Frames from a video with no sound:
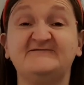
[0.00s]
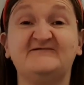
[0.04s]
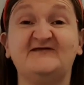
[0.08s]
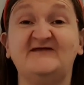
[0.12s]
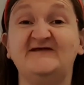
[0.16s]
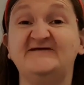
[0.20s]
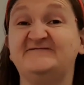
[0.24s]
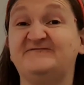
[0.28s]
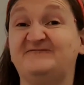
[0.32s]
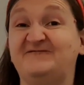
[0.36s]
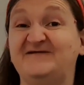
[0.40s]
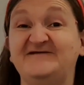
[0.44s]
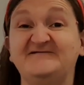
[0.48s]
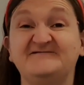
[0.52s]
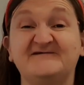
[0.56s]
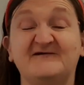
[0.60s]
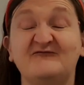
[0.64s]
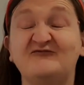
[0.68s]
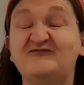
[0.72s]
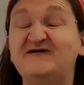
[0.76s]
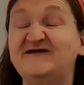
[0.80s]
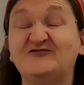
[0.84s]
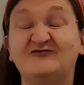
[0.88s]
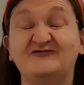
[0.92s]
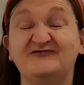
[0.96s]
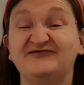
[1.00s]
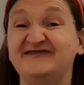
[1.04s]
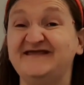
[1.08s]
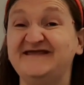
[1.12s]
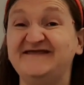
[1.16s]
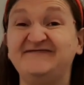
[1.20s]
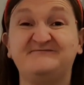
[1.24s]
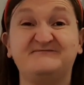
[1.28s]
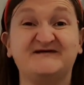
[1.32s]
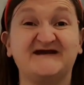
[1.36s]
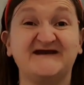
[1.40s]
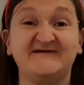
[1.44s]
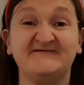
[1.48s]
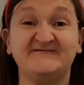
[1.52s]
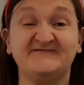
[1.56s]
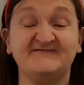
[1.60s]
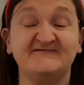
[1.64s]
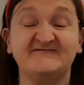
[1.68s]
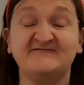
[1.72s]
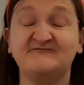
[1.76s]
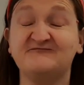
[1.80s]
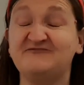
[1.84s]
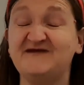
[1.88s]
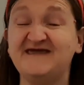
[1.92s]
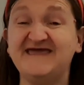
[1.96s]
let's face it, we don't need
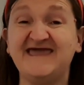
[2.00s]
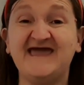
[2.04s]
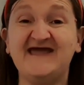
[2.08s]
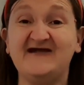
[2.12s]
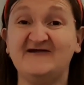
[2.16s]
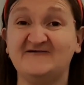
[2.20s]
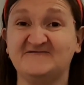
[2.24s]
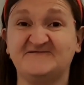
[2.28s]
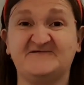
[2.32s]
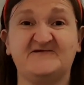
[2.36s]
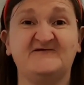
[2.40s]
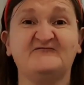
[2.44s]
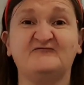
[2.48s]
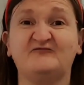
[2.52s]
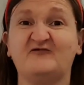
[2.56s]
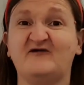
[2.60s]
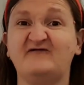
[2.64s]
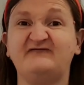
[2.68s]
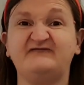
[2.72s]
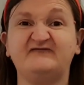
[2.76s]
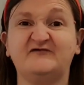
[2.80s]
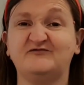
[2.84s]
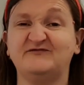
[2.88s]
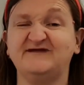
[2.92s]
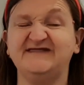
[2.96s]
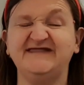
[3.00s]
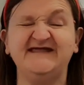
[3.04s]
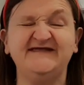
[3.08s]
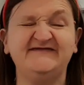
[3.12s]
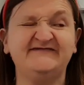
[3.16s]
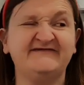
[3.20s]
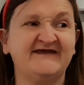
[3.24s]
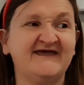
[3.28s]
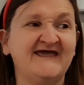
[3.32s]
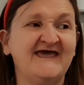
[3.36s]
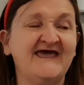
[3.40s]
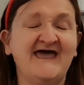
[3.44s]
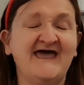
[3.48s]
presents. We get ourselves whatever we need.